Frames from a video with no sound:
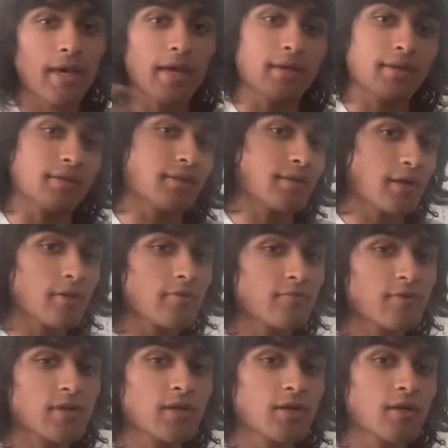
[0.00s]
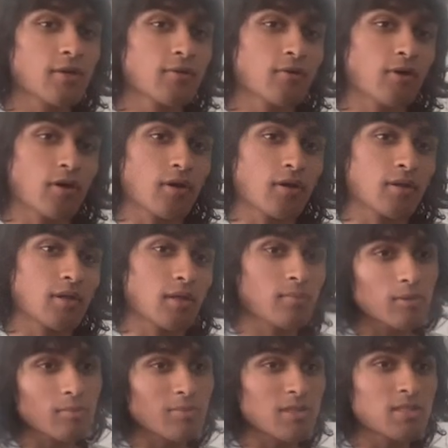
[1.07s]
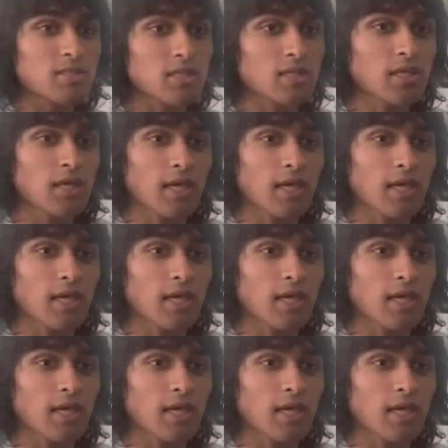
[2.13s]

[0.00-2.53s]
and another video on implementing